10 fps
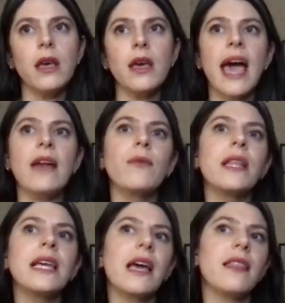And
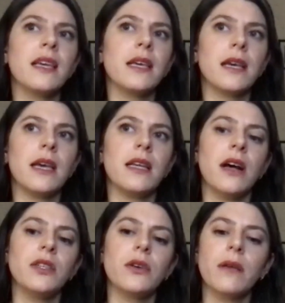really, I think it
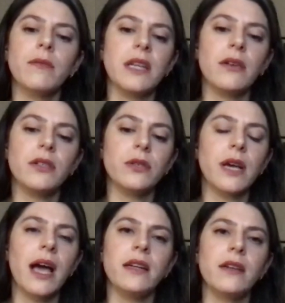also comes down to
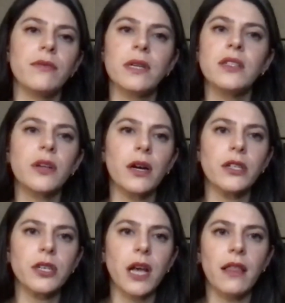a kind of
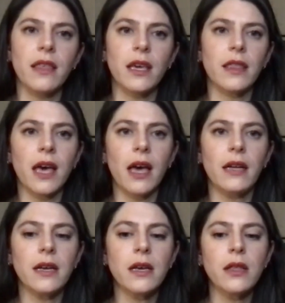research. I think that
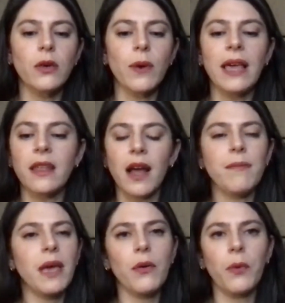the way that I
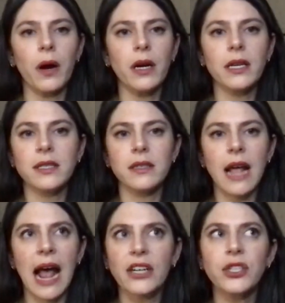make work is
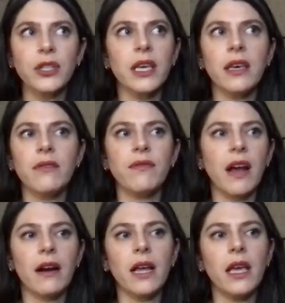actually
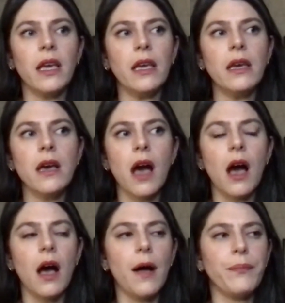very
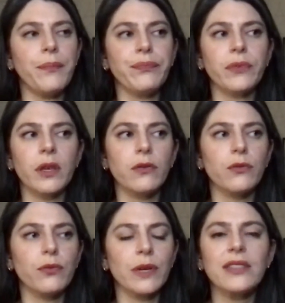
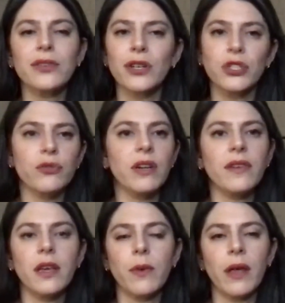research
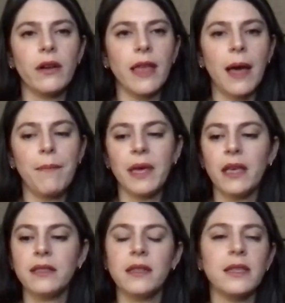driven, whether that
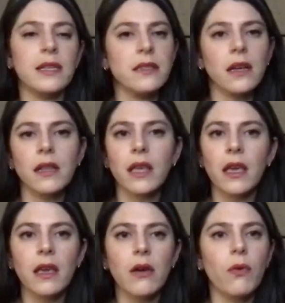be
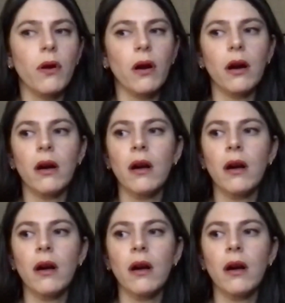statistically or